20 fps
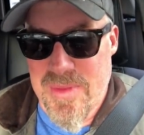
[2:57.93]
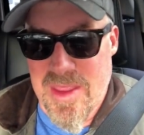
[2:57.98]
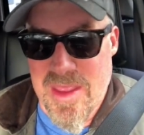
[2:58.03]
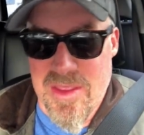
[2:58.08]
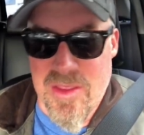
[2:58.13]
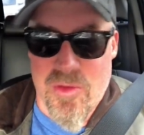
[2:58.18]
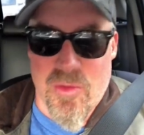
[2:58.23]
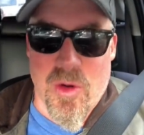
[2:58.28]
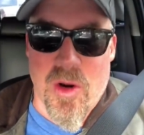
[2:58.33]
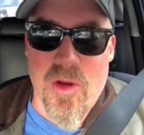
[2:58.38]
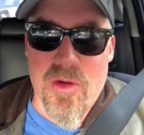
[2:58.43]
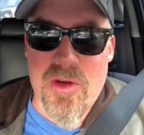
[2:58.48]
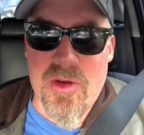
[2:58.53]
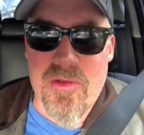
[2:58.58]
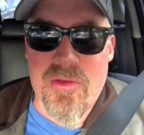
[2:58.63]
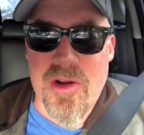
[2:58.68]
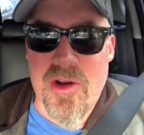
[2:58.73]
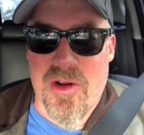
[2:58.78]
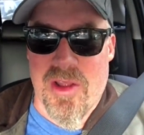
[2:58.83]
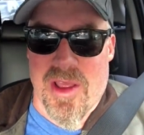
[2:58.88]
In the Road to
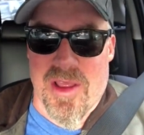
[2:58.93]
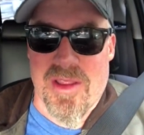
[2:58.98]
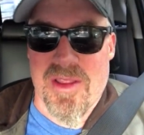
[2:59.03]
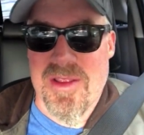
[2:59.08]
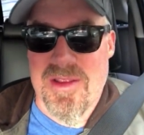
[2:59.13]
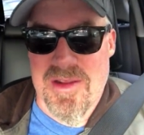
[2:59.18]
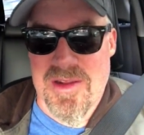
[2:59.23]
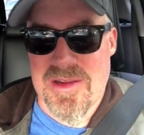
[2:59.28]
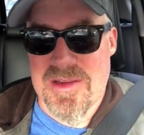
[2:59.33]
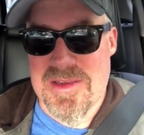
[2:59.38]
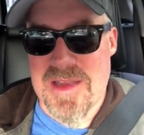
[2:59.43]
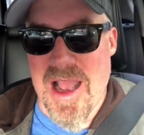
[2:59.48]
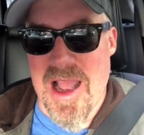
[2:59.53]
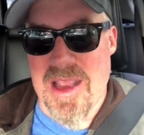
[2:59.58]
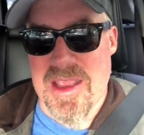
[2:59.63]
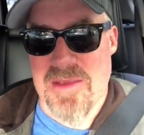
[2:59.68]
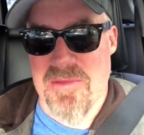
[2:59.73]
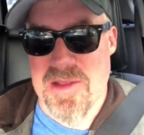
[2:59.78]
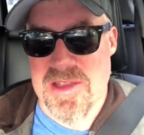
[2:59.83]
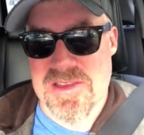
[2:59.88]
Roota
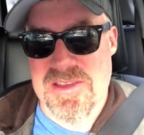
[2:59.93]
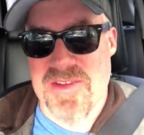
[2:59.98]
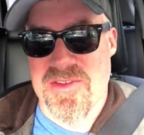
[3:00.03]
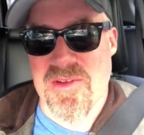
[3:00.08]
documents